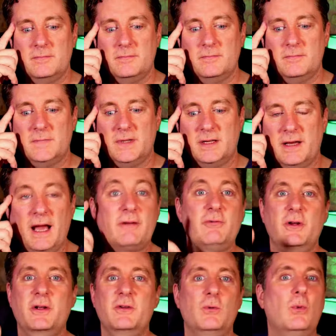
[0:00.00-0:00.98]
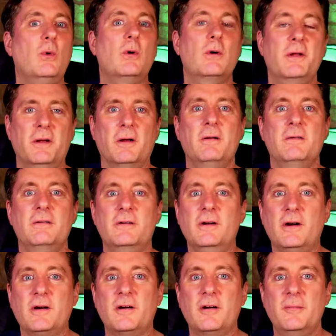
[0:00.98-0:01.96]
African warrior
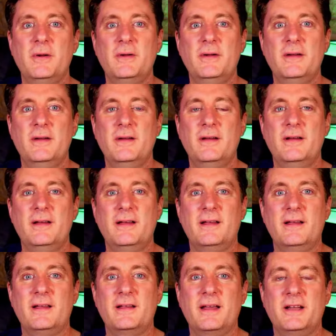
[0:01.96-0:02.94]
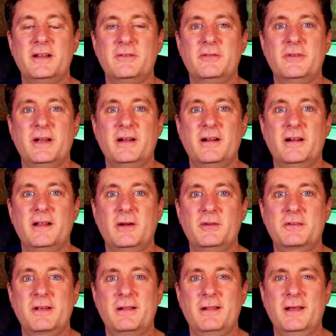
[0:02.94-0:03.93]
garb at a fair, and I was
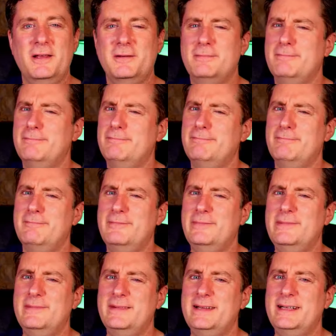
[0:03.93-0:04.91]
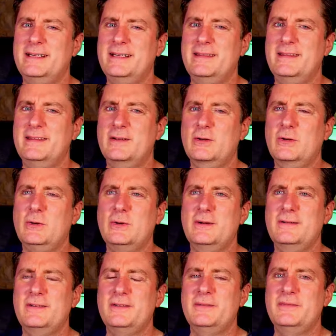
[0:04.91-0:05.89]
kind of like, in the
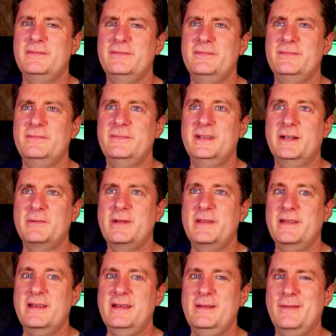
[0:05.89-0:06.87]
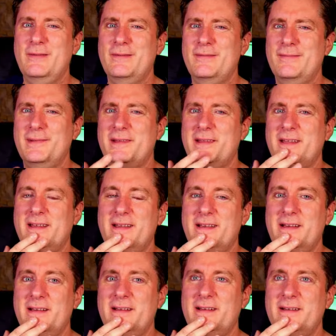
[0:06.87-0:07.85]
court of Henry VIII?
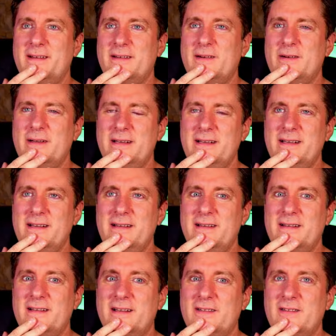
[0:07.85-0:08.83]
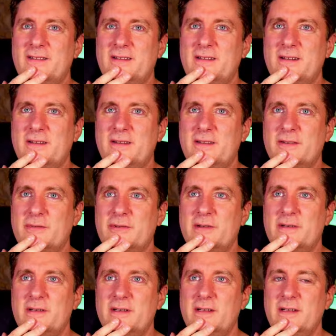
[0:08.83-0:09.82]
Okay, that's a little
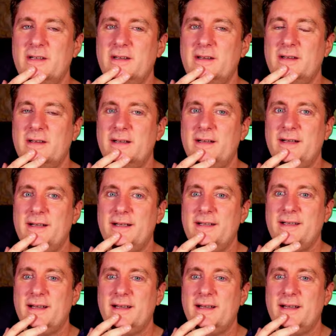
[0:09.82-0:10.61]
different. And